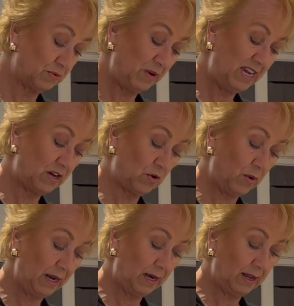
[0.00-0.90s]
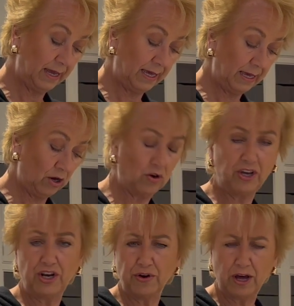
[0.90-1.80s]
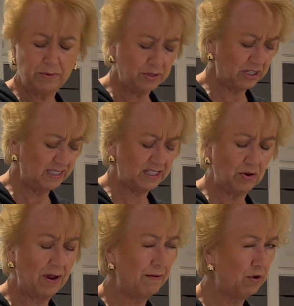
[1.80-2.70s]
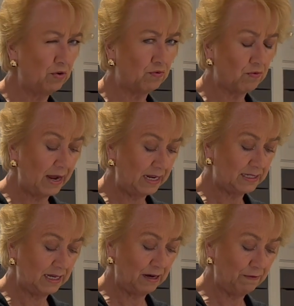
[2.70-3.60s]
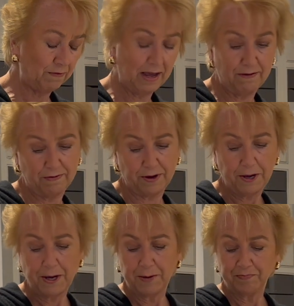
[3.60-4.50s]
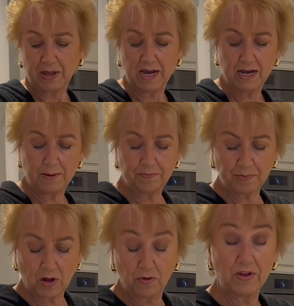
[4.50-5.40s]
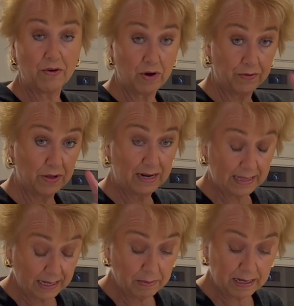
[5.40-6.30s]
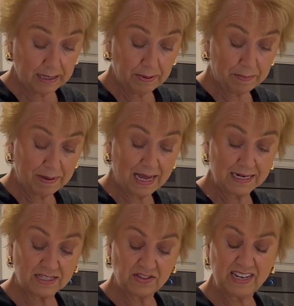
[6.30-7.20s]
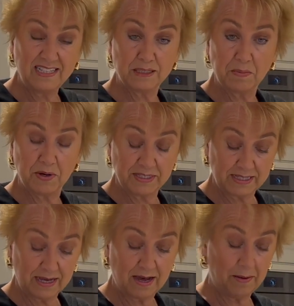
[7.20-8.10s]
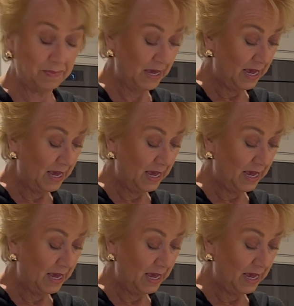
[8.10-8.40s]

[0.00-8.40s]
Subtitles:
We quite like it hot. You know, aubergines don't have a great deal of flavour on their own. They can be a little bit bland, so they need spicing up.